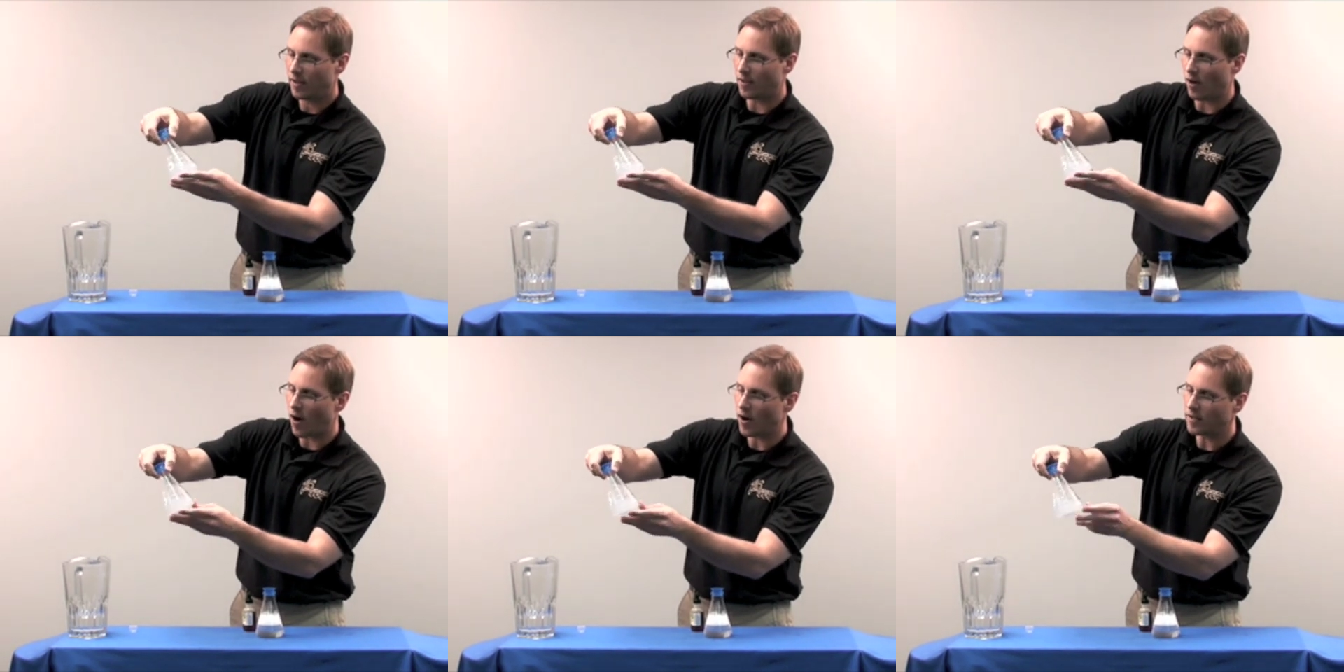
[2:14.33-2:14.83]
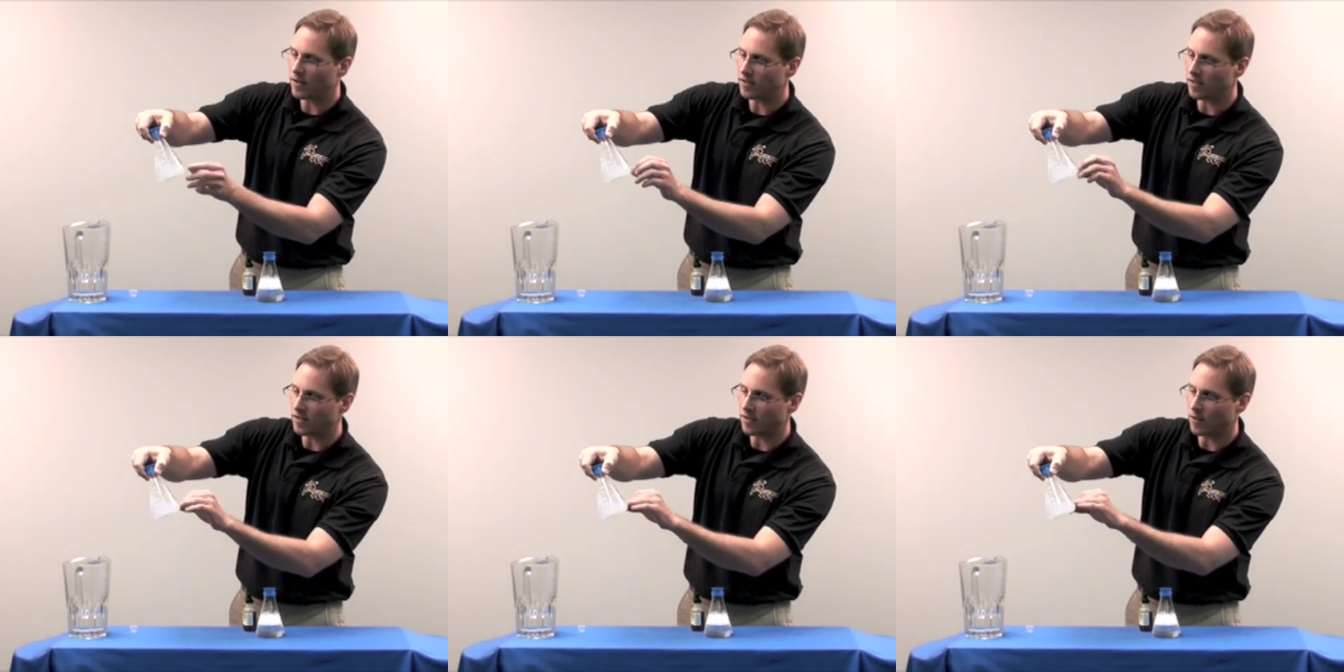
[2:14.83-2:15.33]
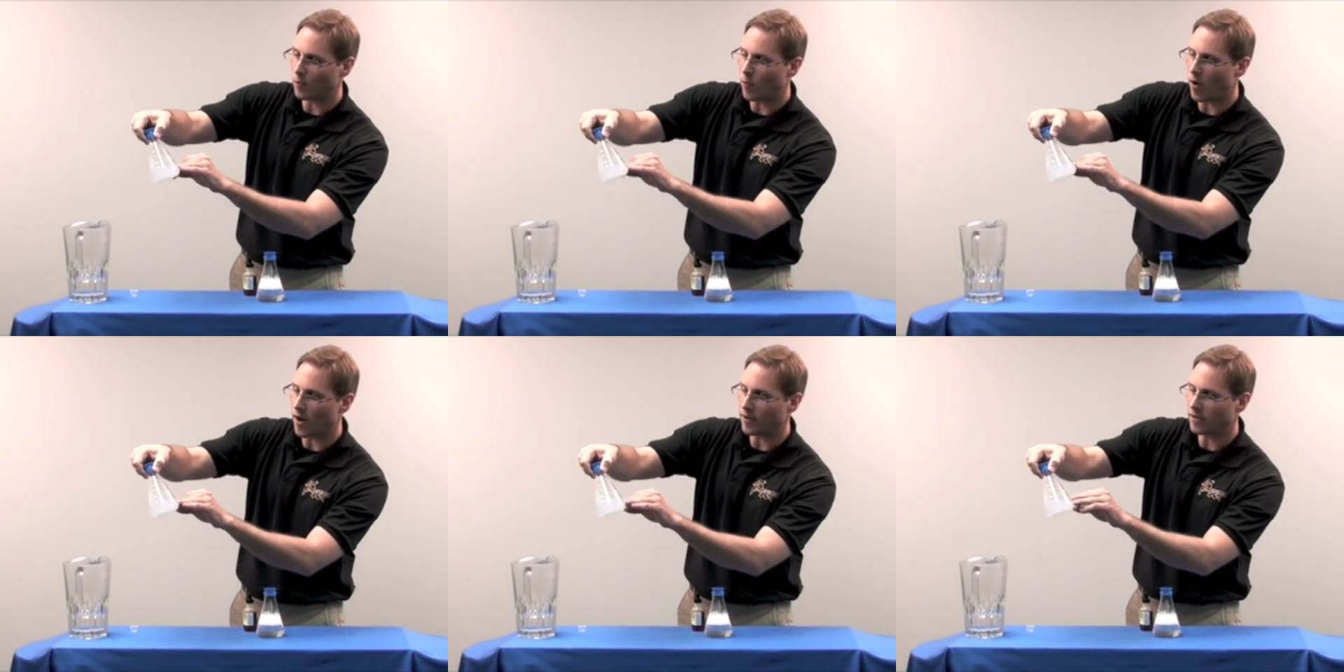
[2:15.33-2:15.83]
The hardness that's in the
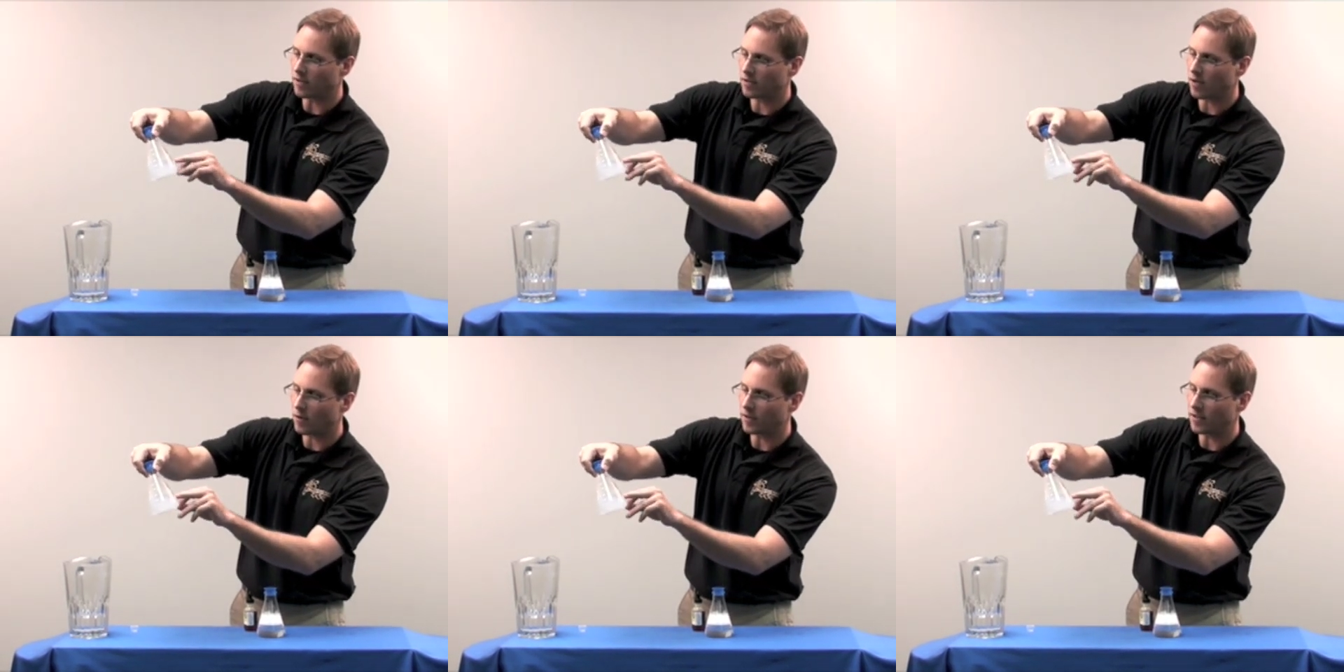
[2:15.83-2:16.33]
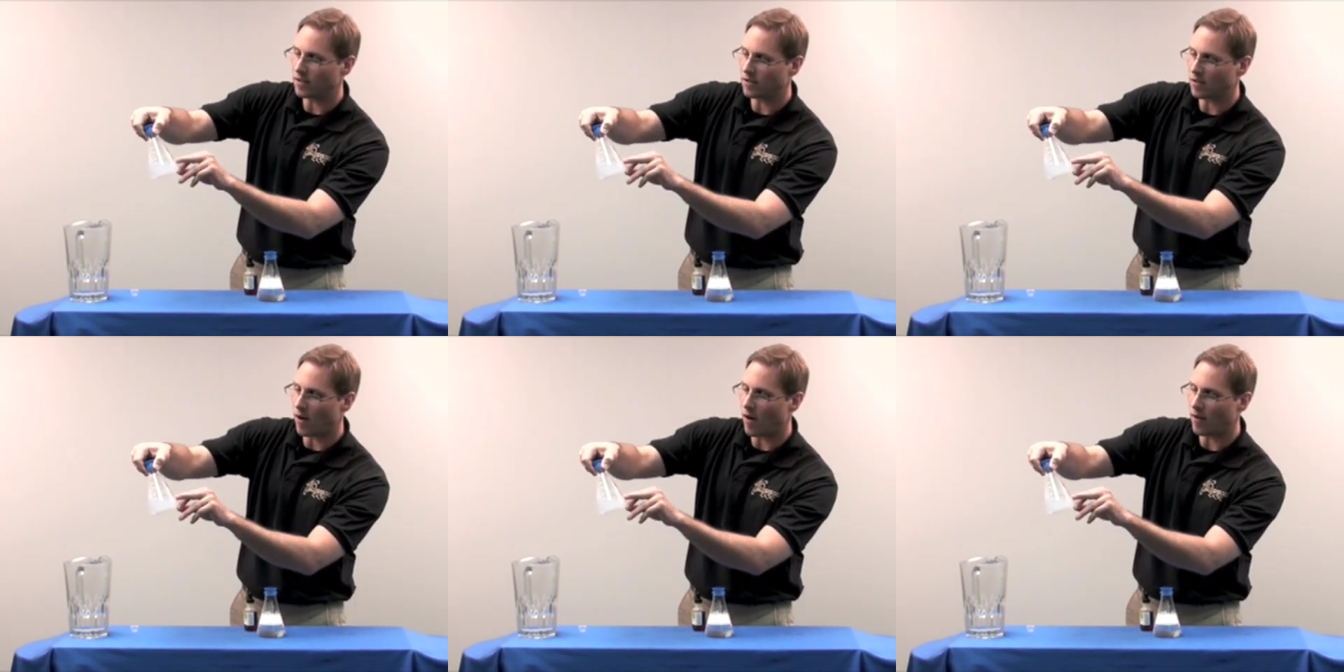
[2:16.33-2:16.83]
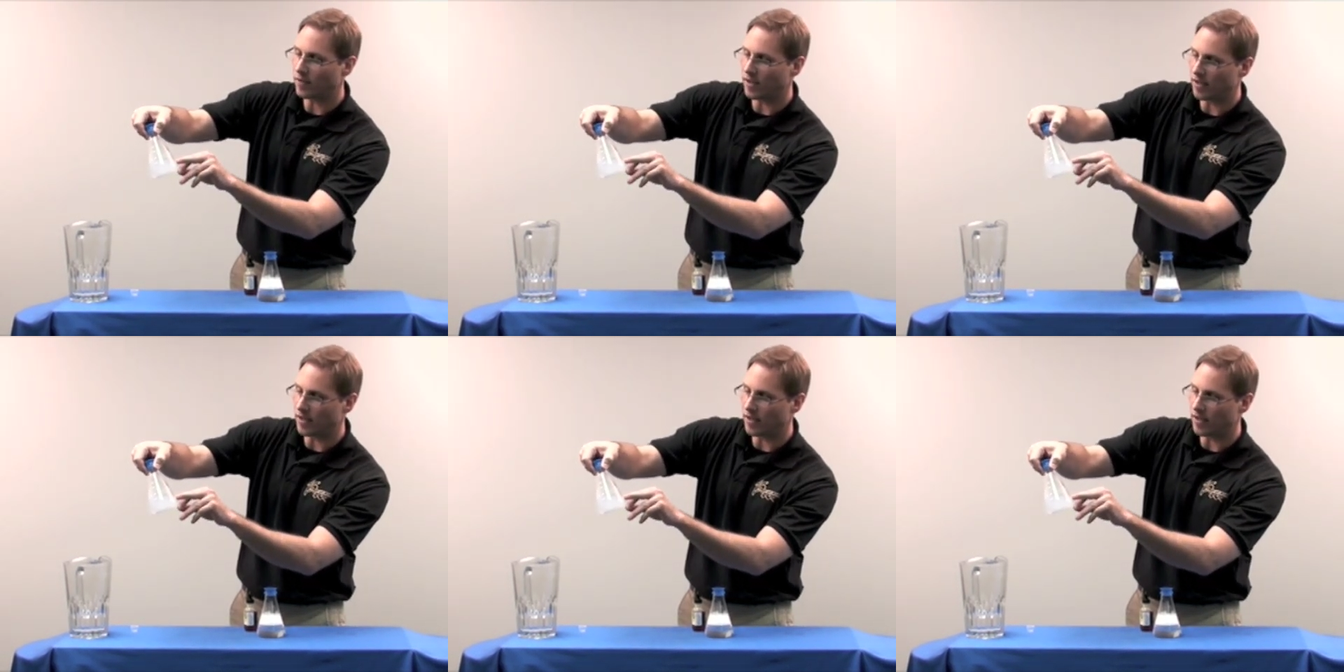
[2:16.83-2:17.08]
water that's totally dissolved